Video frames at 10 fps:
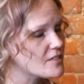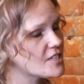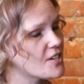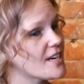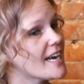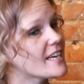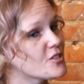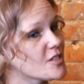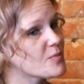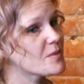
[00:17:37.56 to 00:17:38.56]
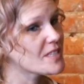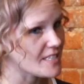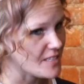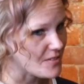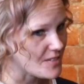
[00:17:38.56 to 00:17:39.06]
geriatric
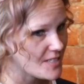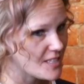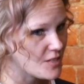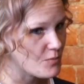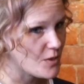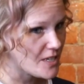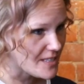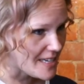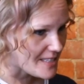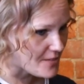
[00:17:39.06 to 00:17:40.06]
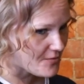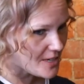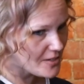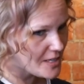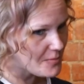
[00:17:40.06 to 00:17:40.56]
millennials because we're like the
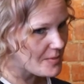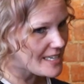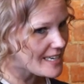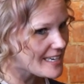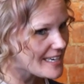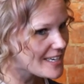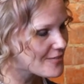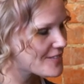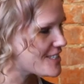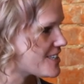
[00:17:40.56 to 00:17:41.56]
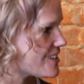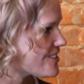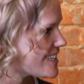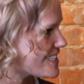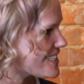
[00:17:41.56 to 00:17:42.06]
very beginning of the
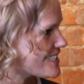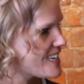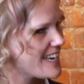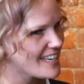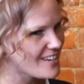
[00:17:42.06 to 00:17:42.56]
generation, and